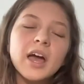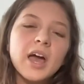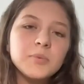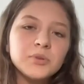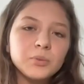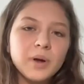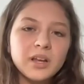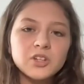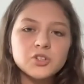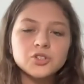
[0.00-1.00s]
have to
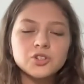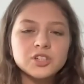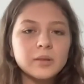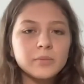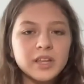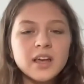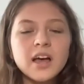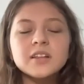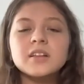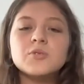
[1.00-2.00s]
manage social media.
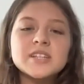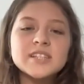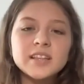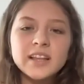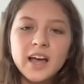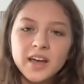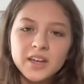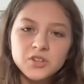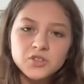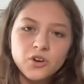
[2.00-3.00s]
And recently,
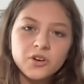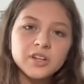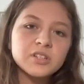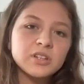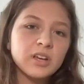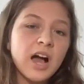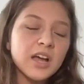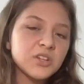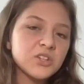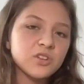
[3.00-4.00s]
I joined
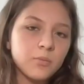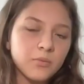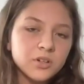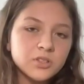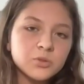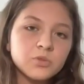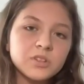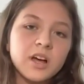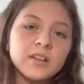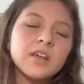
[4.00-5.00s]
IT support
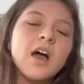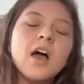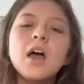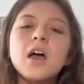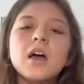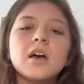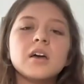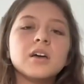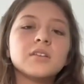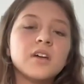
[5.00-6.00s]
that
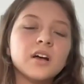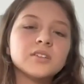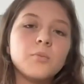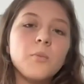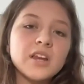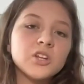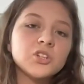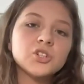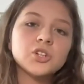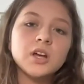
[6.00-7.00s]

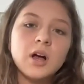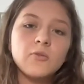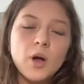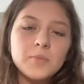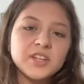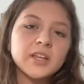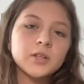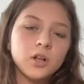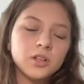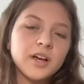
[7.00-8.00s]
manage
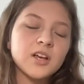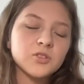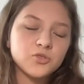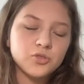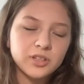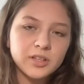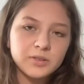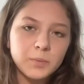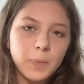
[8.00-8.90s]
website called Astronet.